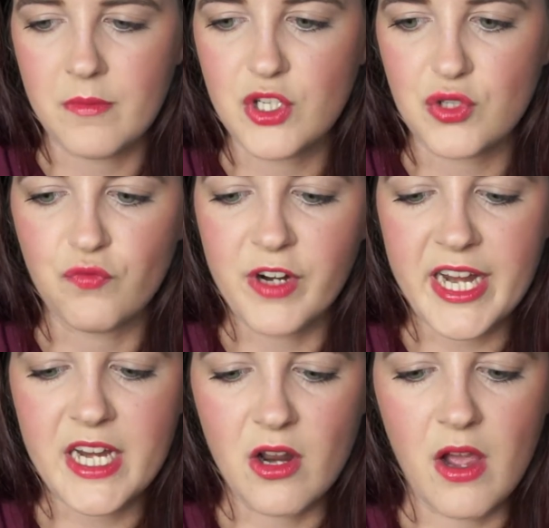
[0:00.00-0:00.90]
Just
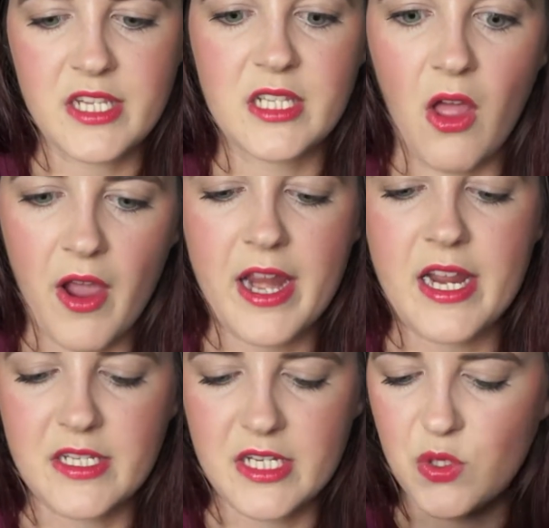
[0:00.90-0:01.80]
really nice, light
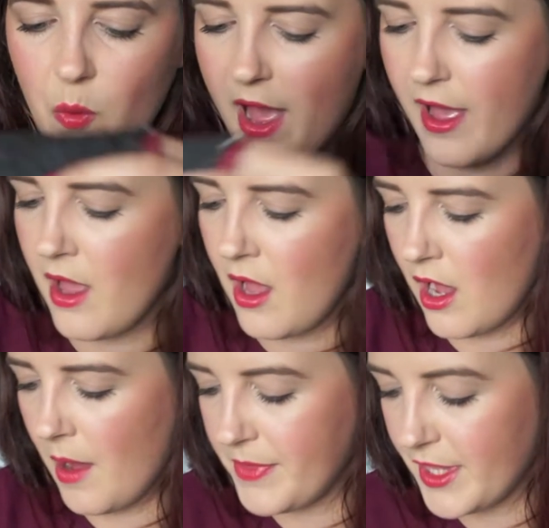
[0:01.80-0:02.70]
and easy to wear.
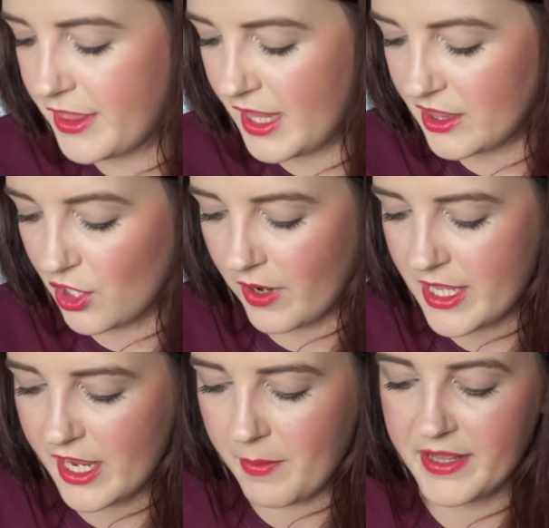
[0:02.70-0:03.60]
The
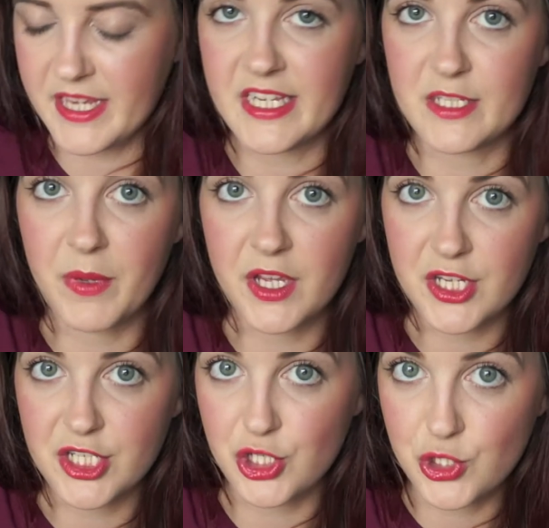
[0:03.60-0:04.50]
great thing about this is
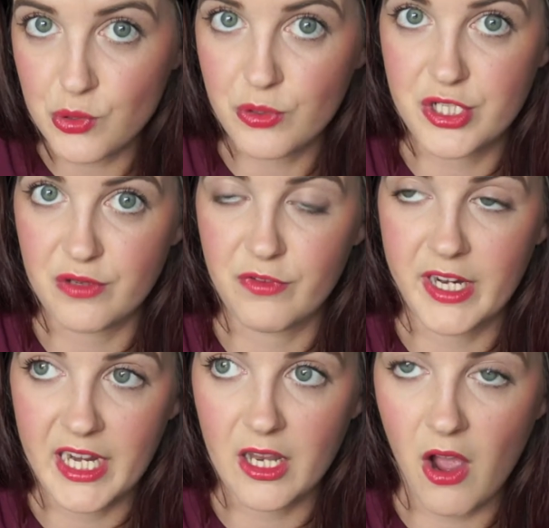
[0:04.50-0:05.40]
because the shorts are
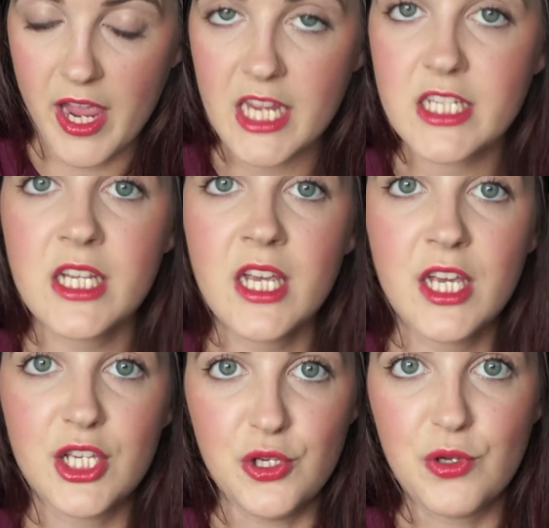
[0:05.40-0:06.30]
really light,
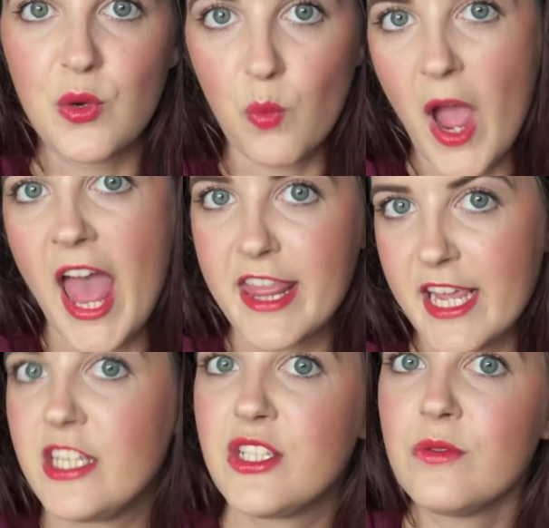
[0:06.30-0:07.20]
you can wear
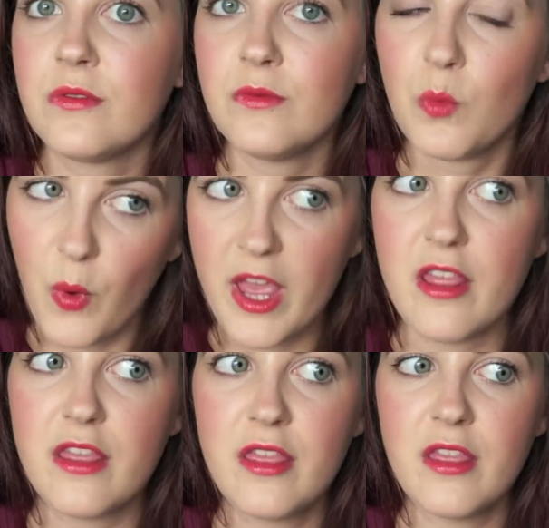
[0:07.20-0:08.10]
this
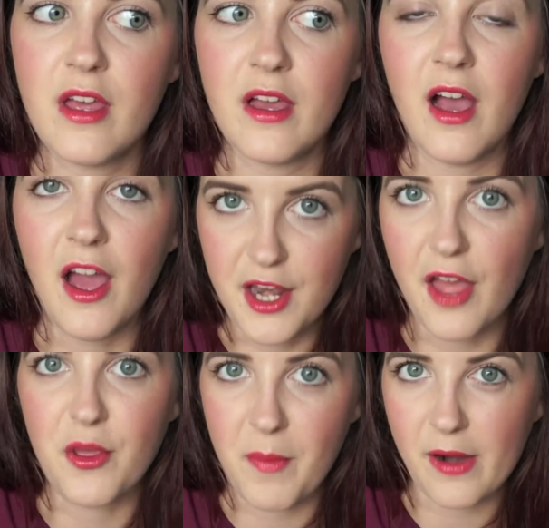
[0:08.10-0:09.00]
with
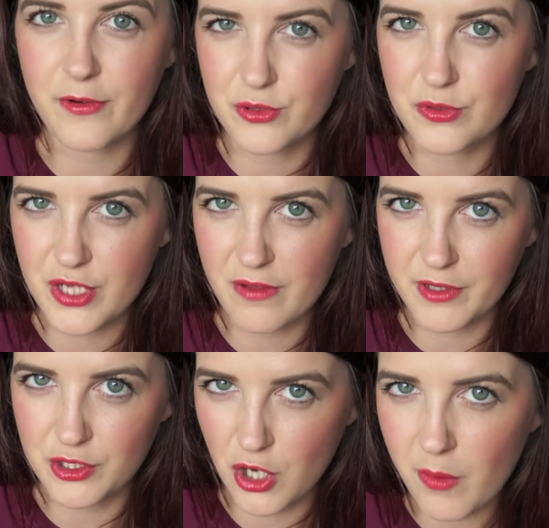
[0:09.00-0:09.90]
another pair of shorts
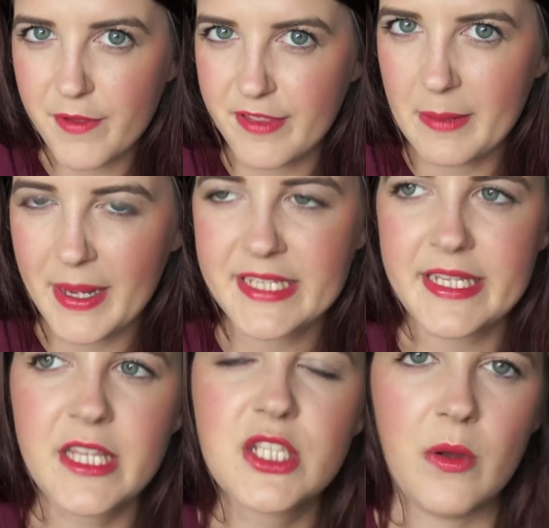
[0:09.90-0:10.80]
over the top, if that makes
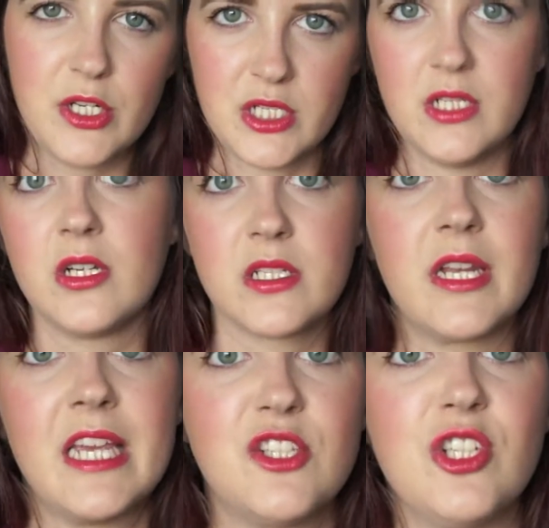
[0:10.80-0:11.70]
sense, so it just looks
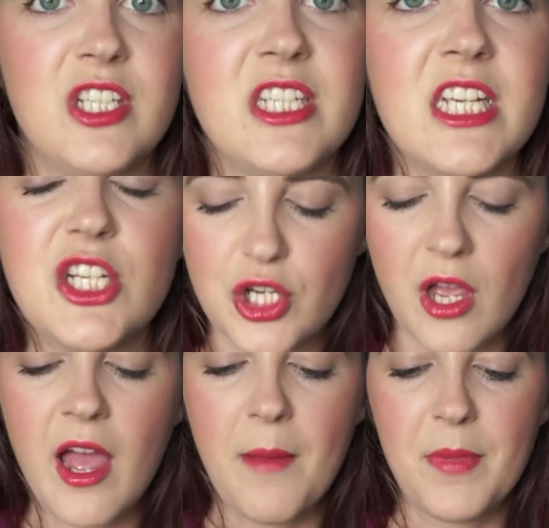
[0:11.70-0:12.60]
like it's just a
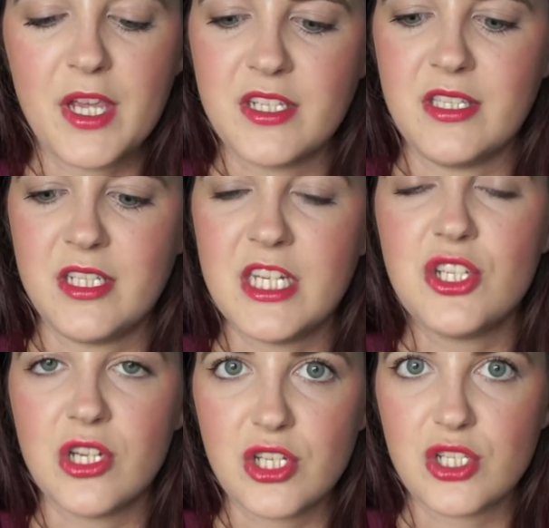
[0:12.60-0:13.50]
t-shirt, and because the
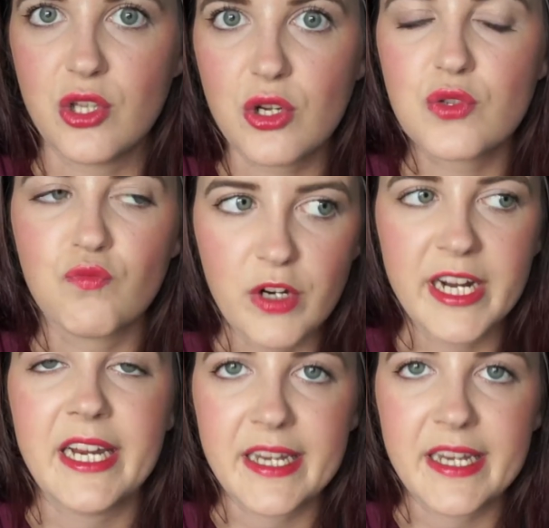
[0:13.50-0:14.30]
t-shirt just looks really